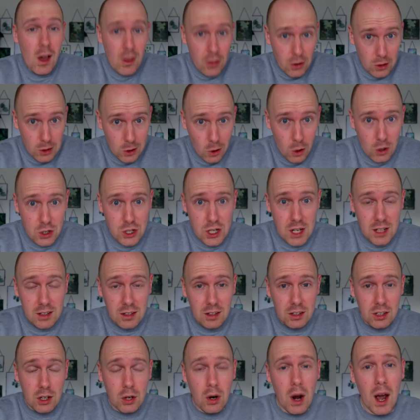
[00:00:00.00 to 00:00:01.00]
The Lord
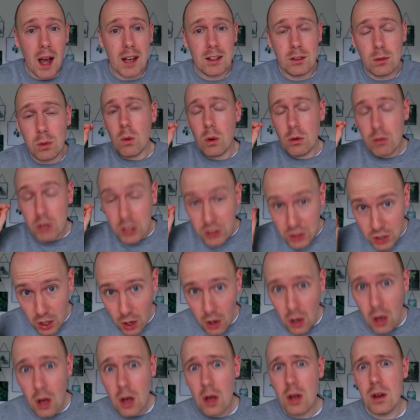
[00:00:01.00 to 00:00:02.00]
Jesus Christ will
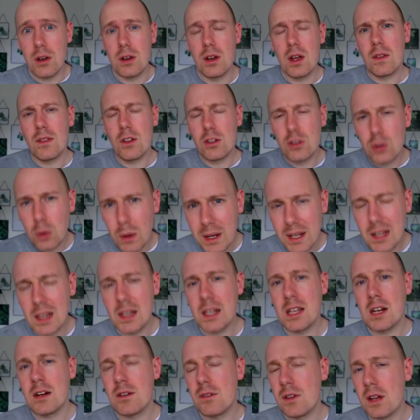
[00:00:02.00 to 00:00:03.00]
return in the
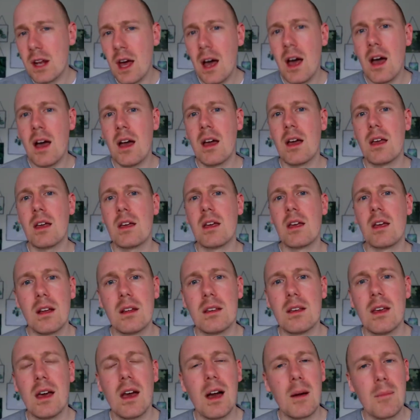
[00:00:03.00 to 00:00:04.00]
twinkling of an eye.
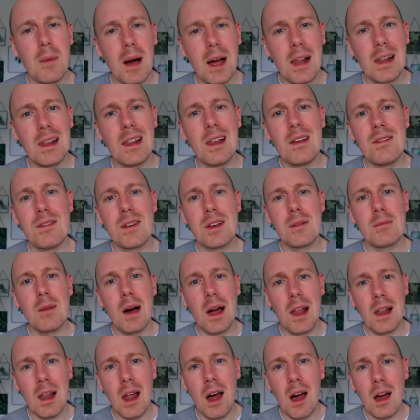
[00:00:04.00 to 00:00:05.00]
And yet am I living
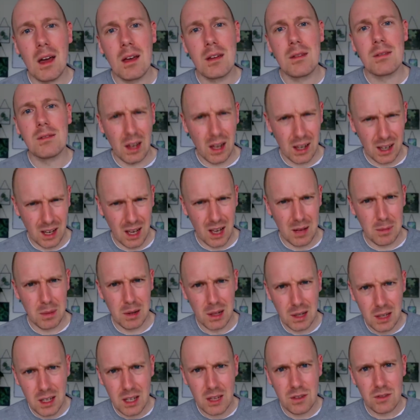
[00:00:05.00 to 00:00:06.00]
my life like I
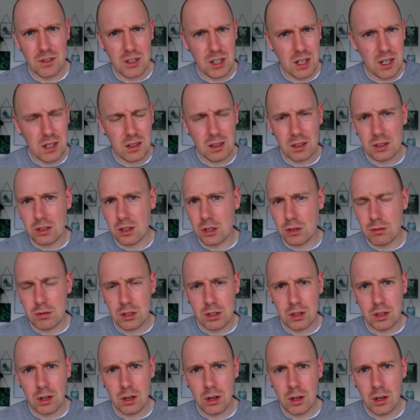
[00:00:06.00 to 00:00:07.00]
believe Jesus could
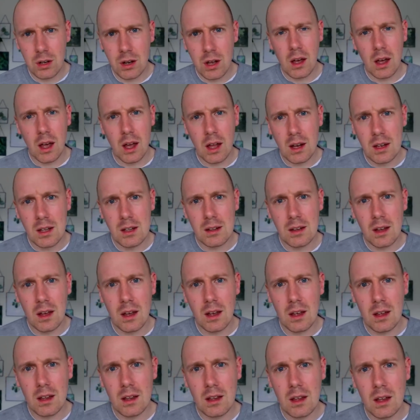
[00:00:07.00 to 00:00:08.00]
return at any
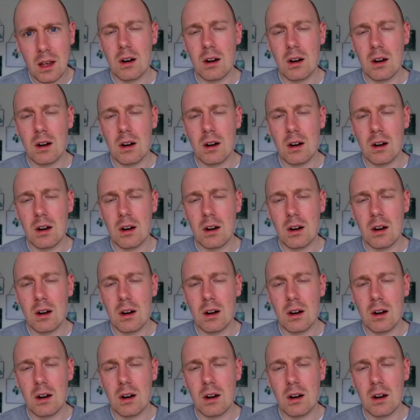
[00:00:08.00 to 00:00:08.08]
day?